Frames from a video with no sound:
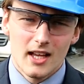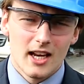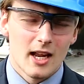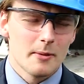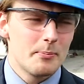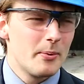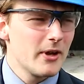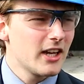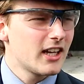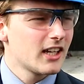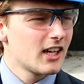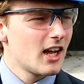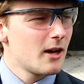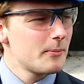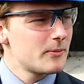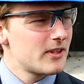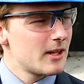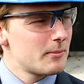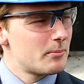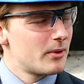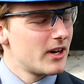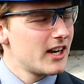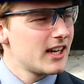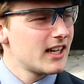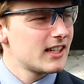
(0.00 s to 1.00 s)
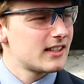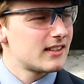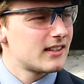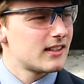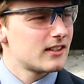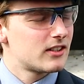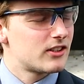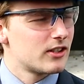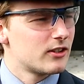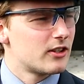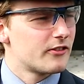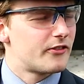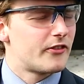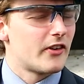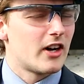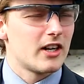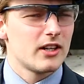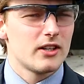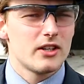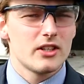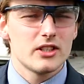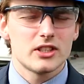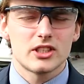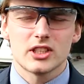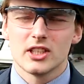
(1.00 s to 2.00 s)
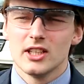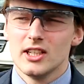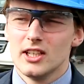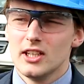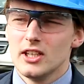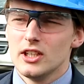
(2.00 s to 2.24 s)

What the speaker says: They pick it up, they bring it to the funnels,